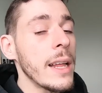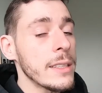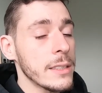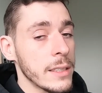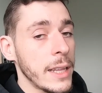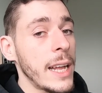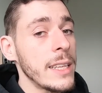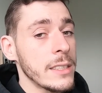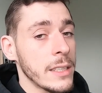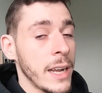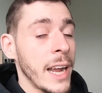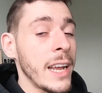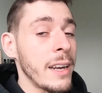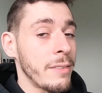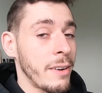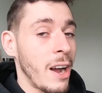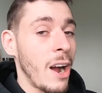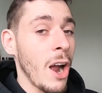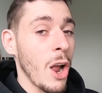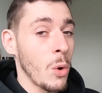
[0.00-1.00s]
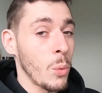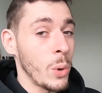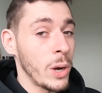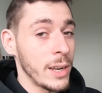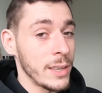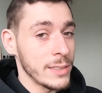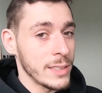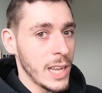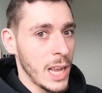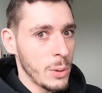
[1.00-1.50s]
that's that's kind of how i
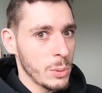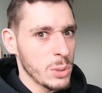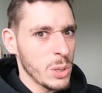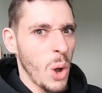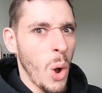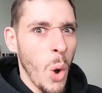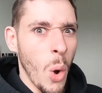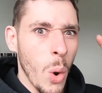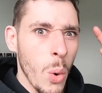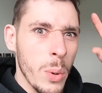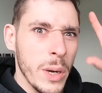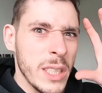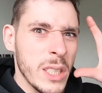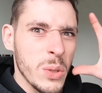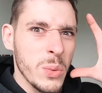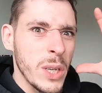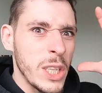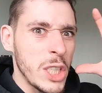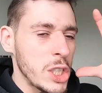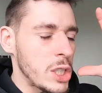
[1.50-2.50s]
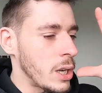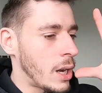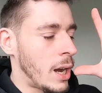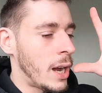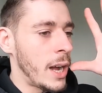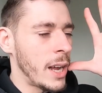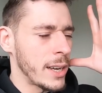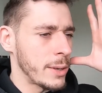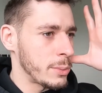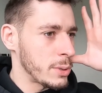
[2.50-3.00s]
was i was always switched
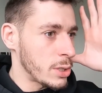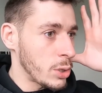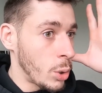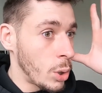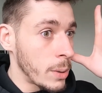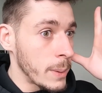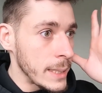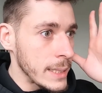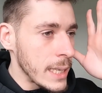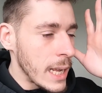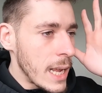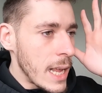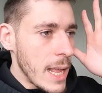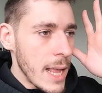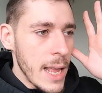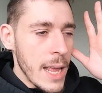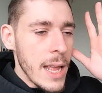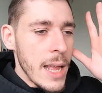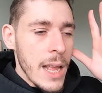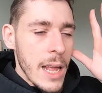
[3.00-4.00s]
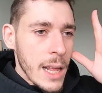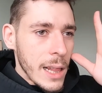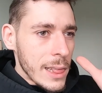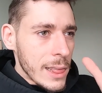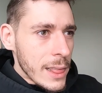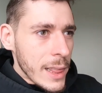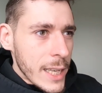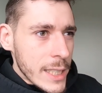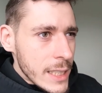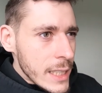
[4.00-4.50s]
on i was always
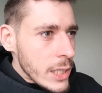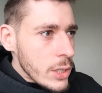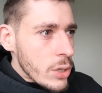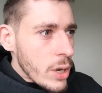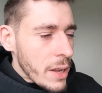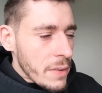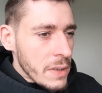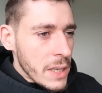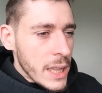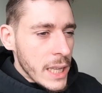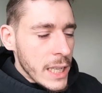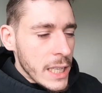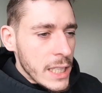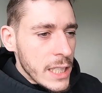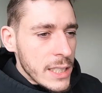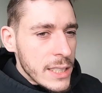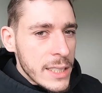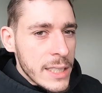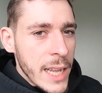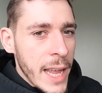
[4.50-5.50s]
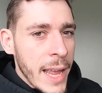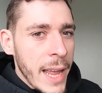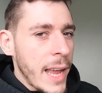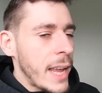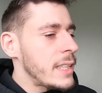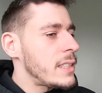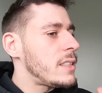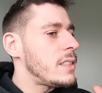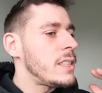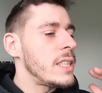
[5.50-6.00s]
listening to everything he
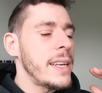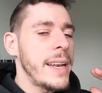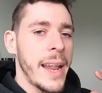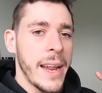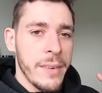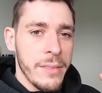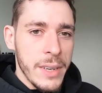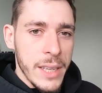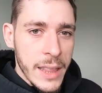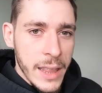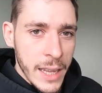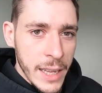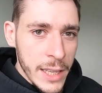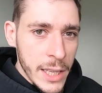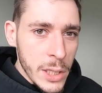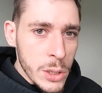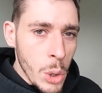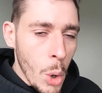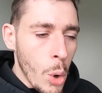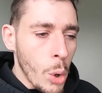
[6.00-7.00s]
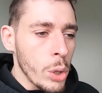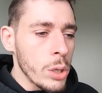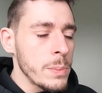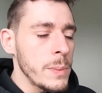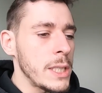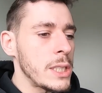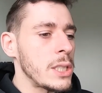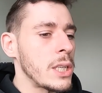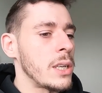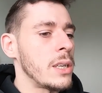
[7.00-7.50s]
said did everything he told
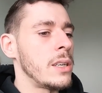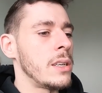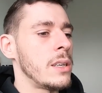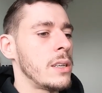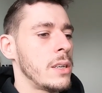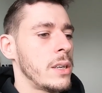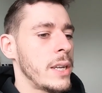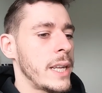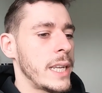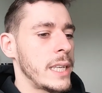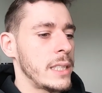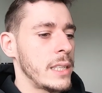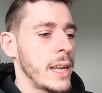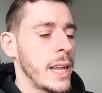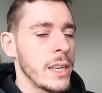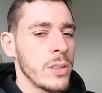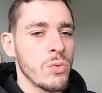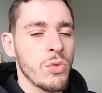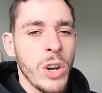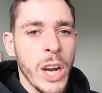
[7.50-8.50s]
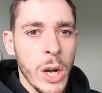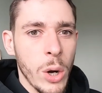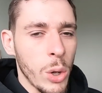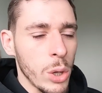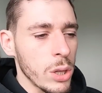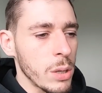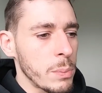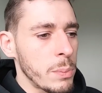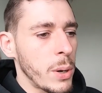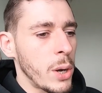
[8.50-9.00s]
me to and and read
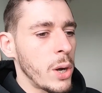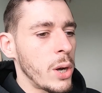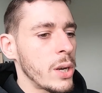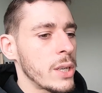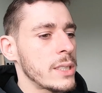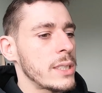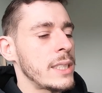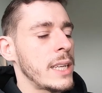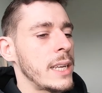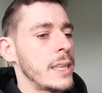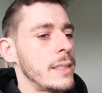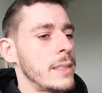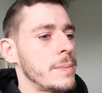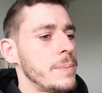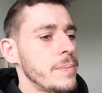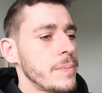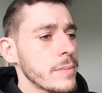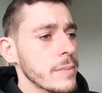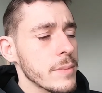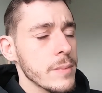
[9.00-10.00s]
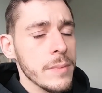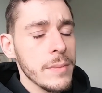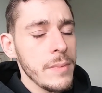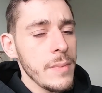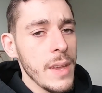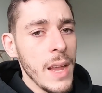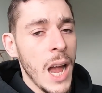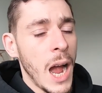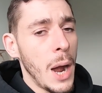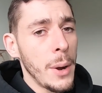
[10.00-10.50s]
all the books and
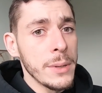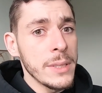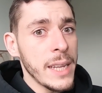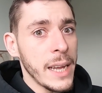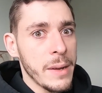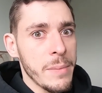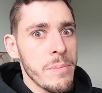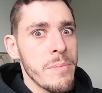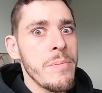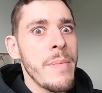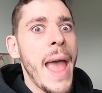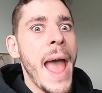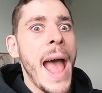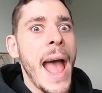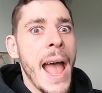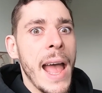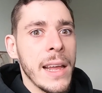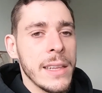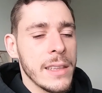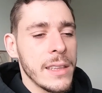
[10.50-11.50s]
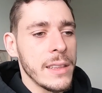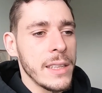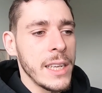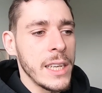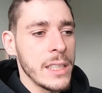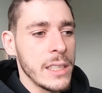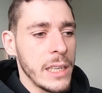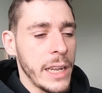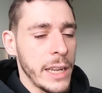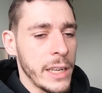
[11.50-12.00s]
i was like mad
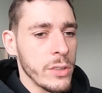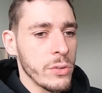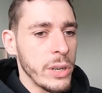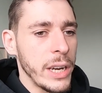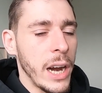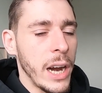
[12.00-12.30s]
in in